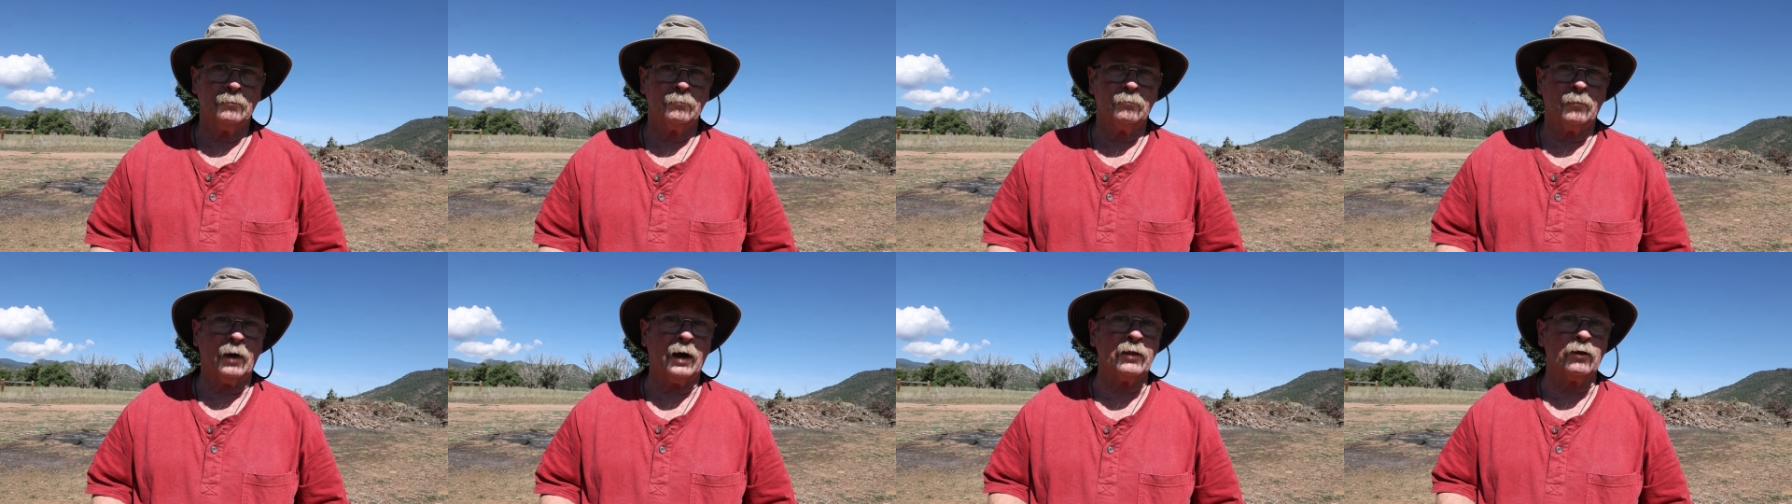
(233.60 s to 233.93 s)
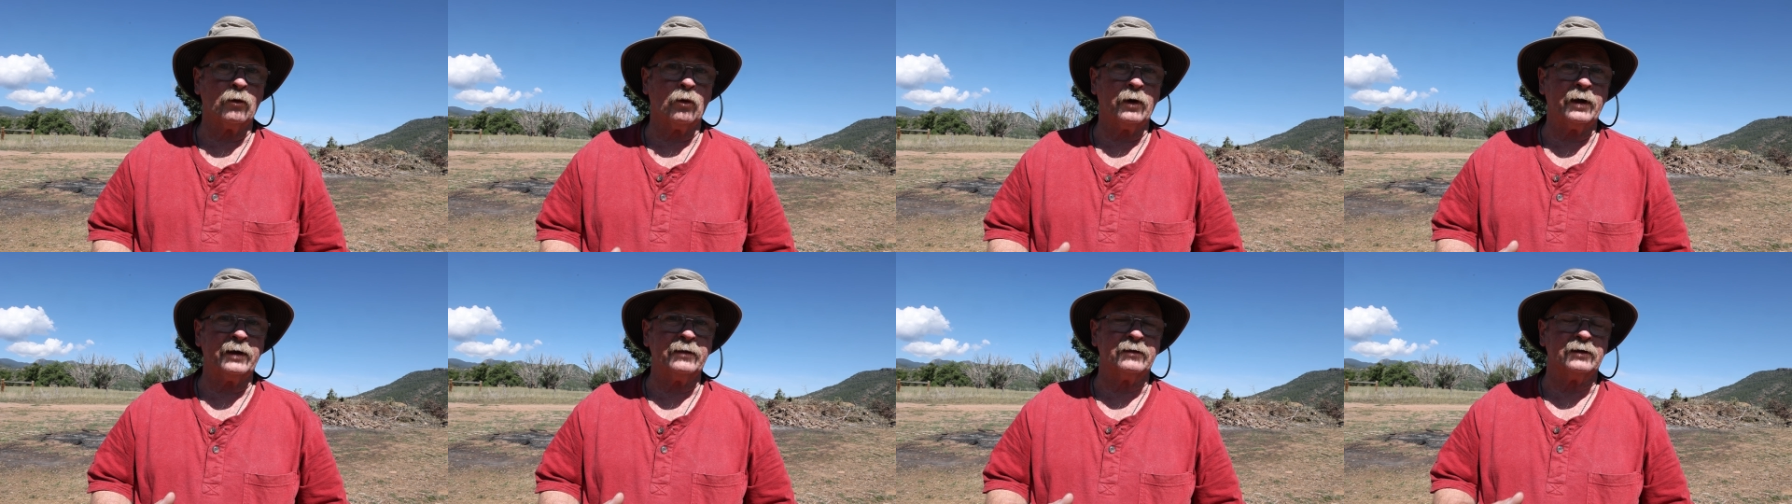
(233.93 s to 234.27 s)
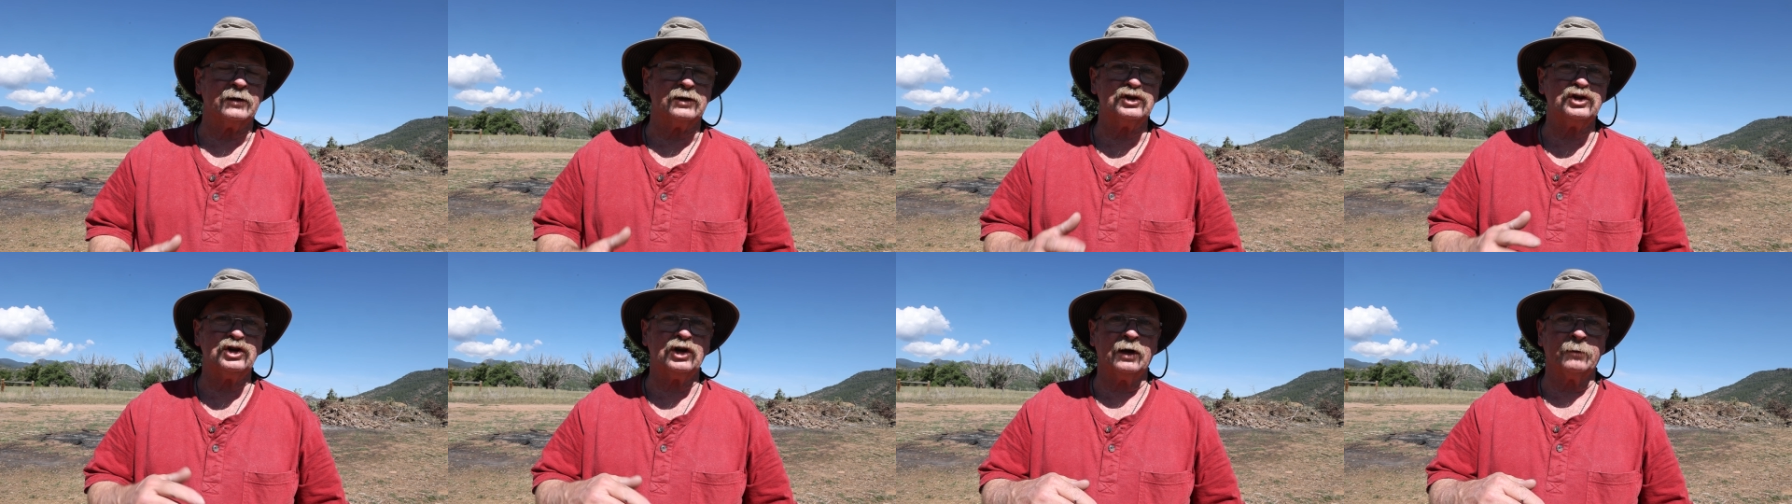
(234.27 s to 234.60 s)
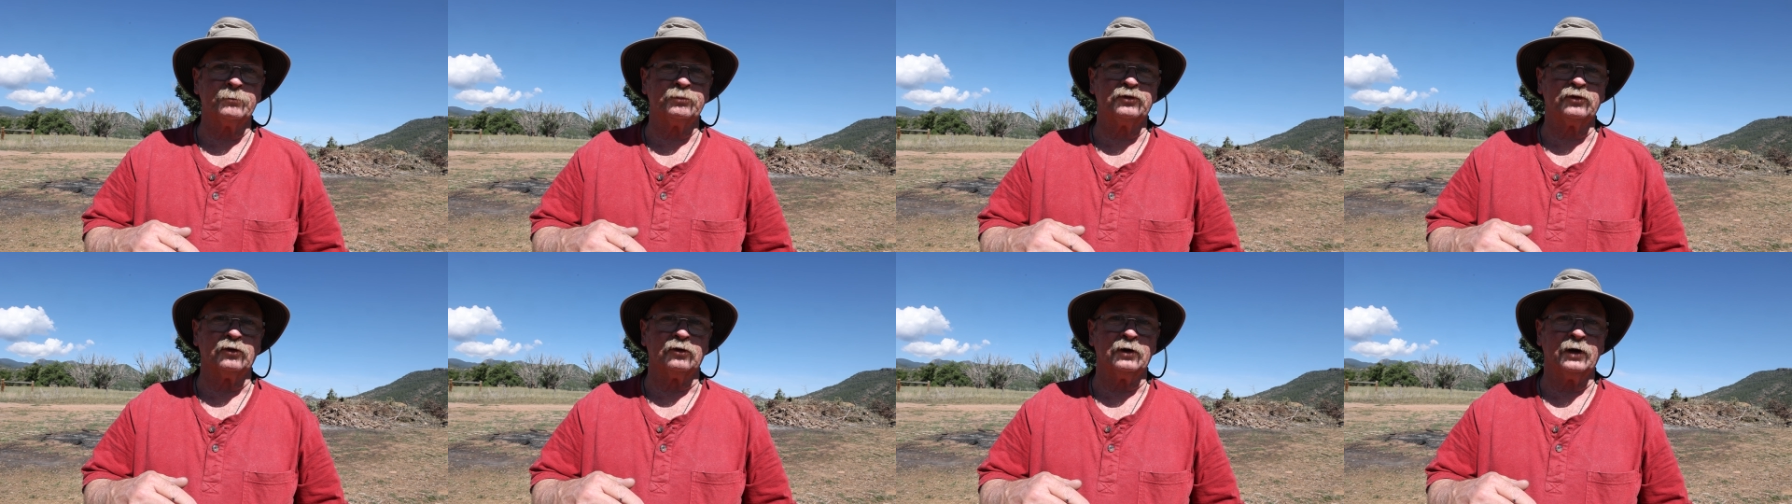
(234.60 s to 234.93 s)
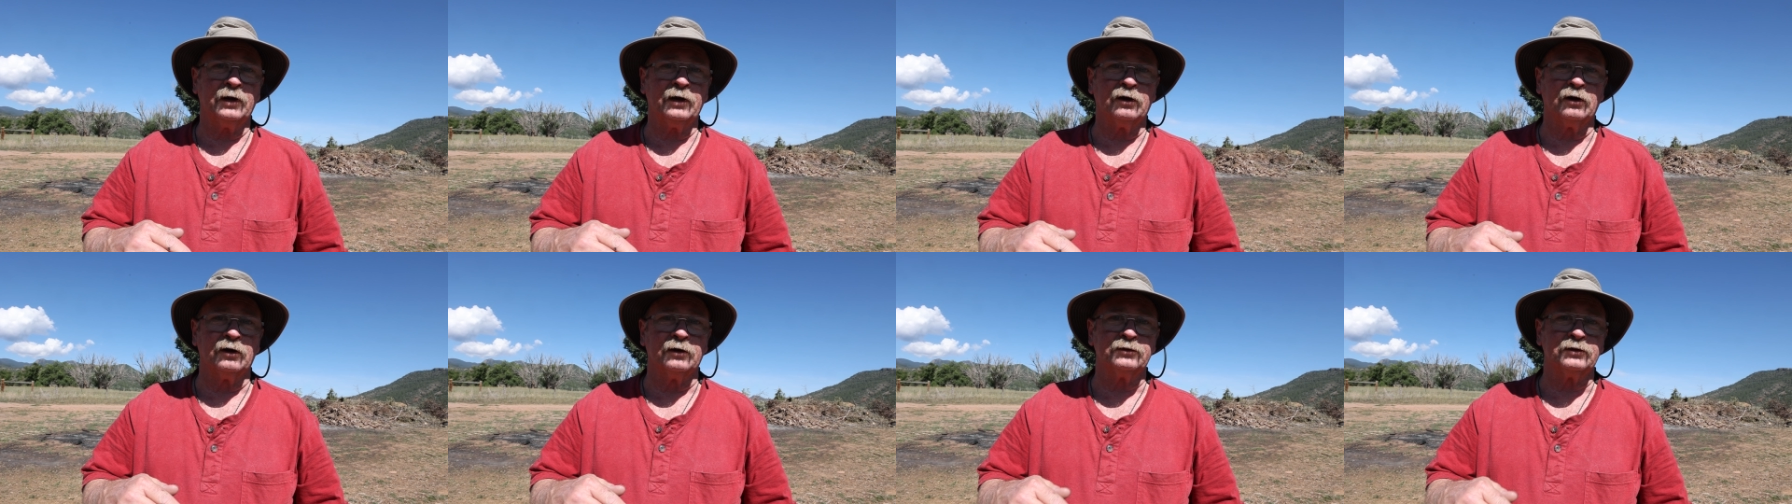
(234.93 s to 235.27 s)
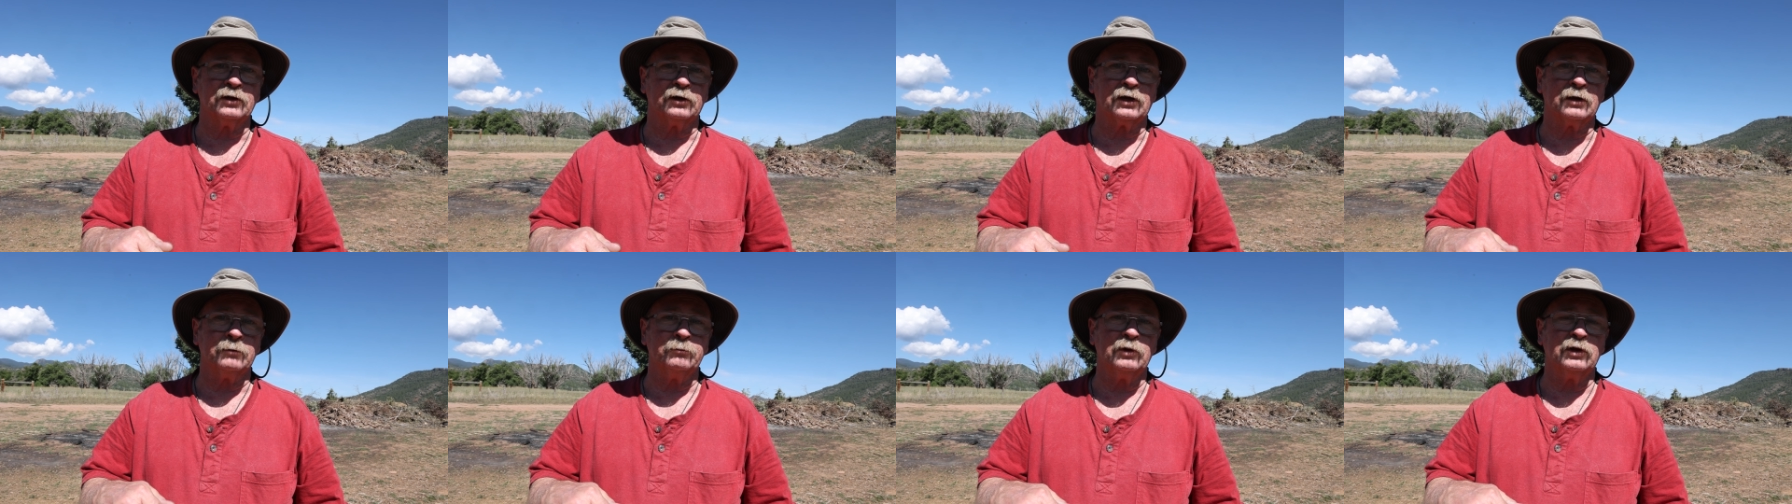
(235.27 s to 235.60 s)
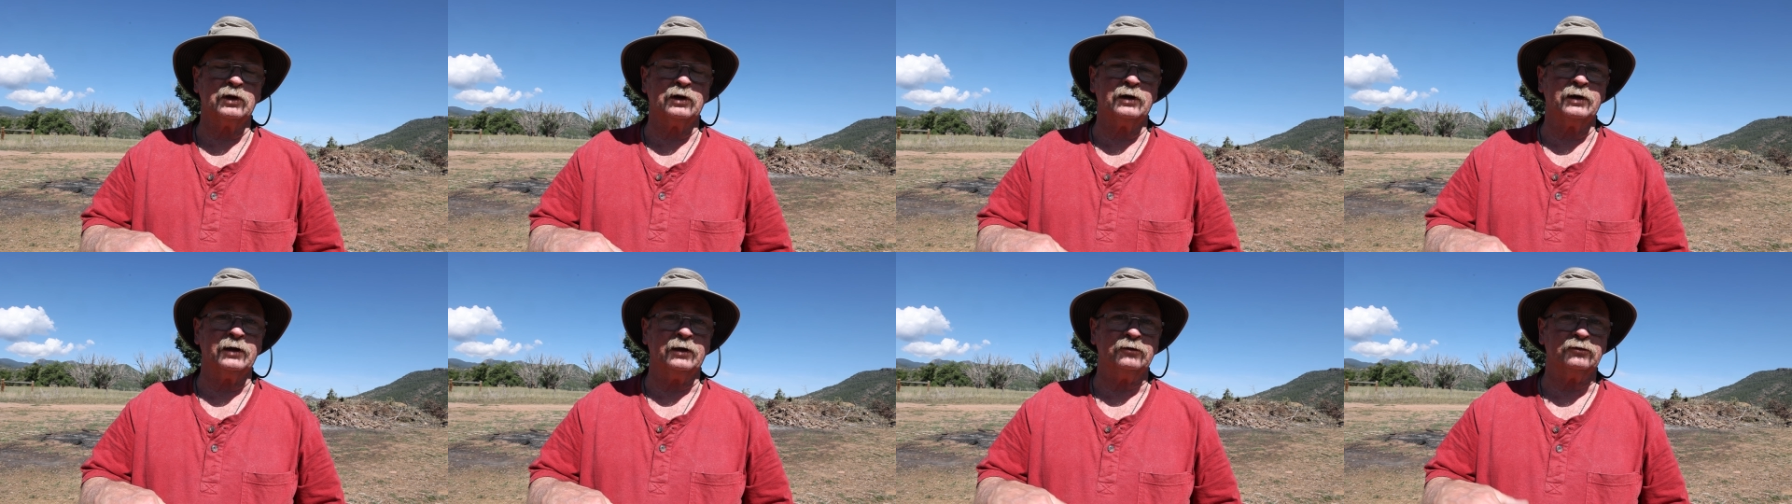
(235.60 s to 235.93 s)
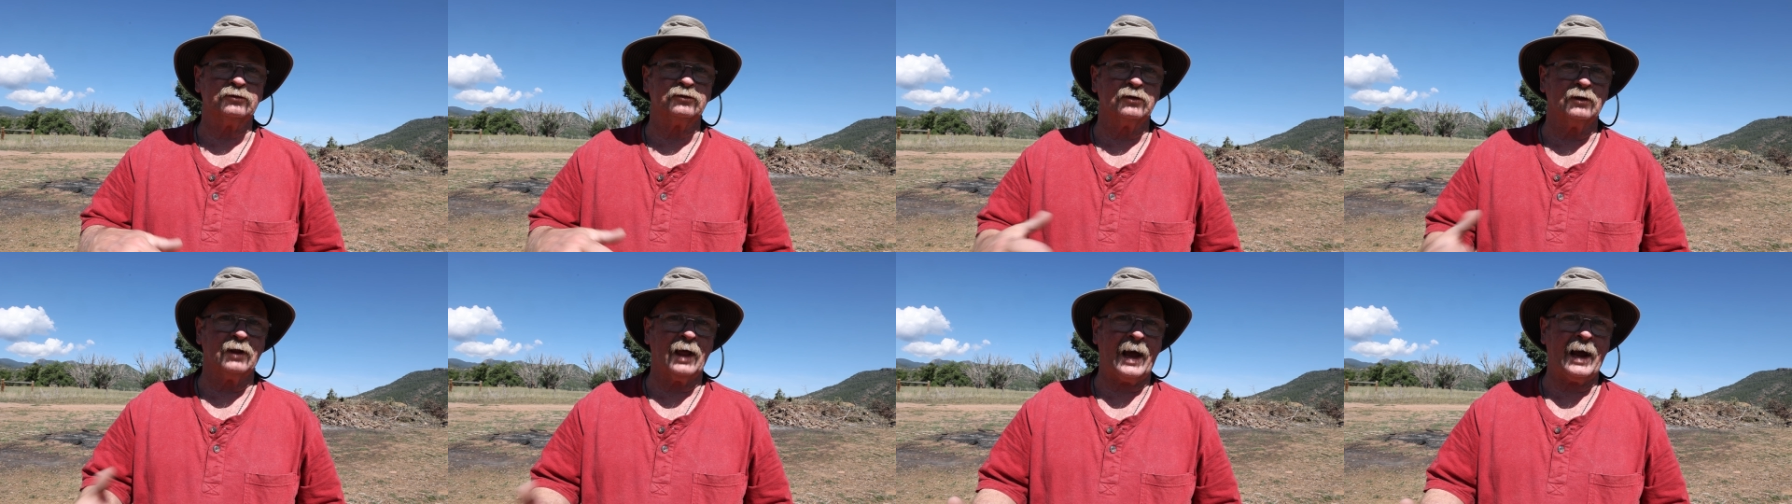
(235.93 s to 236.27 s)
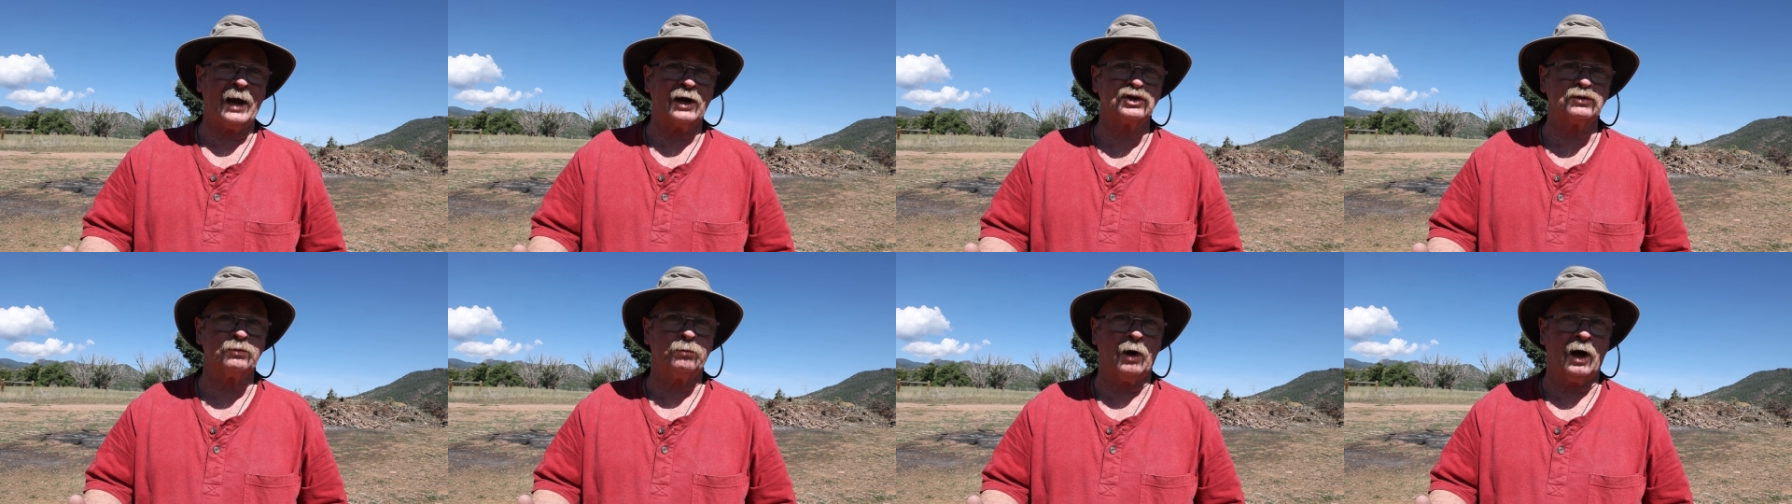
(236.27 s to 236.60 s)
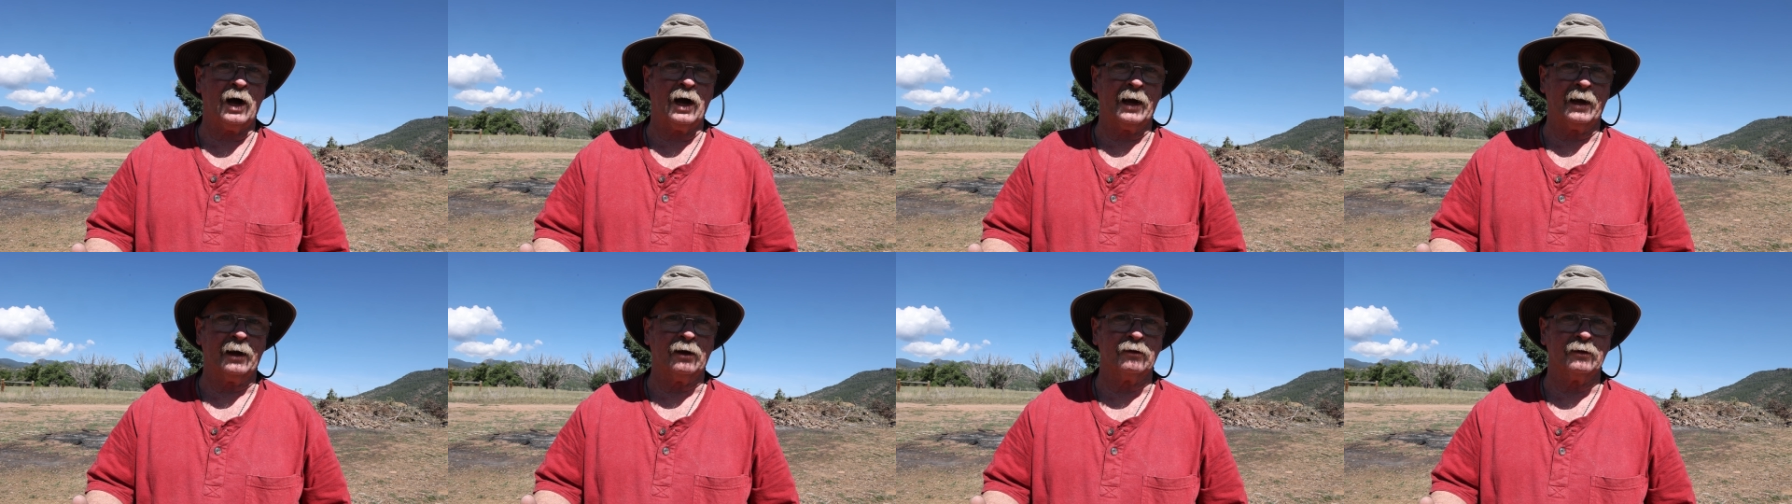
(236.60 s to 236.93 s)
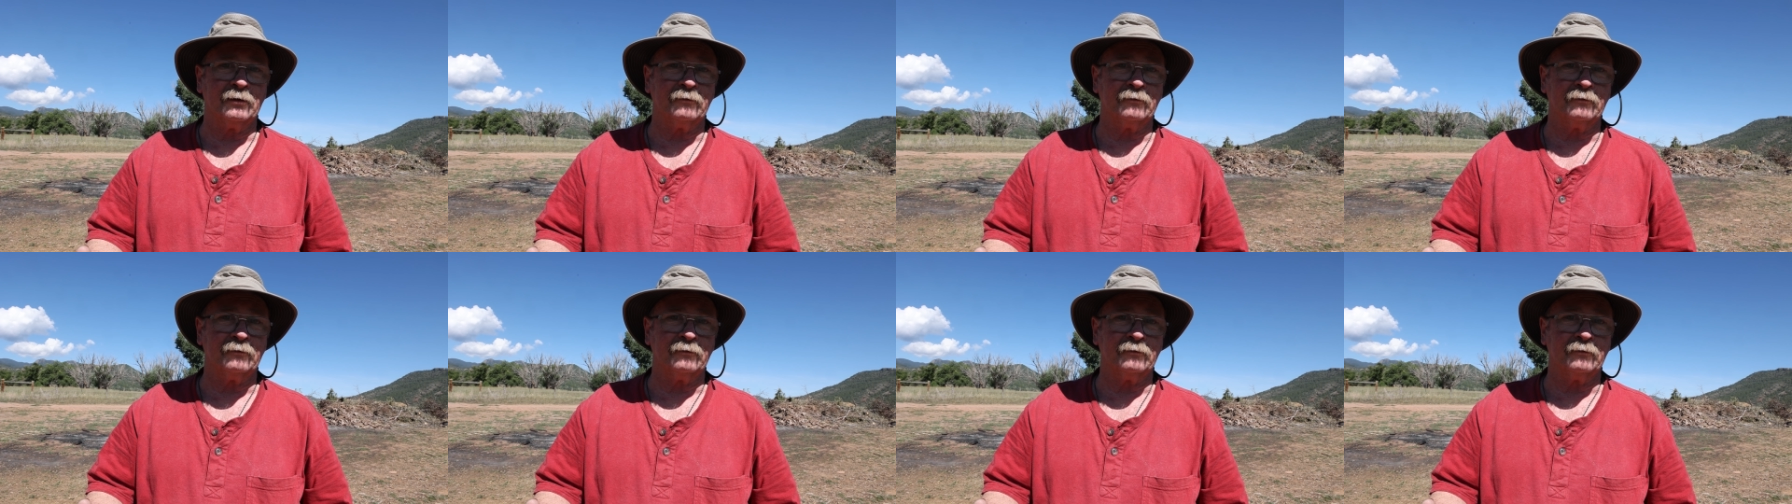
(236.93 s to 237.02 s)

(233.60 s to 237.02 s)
By the way, the chips are here at the community slash pile.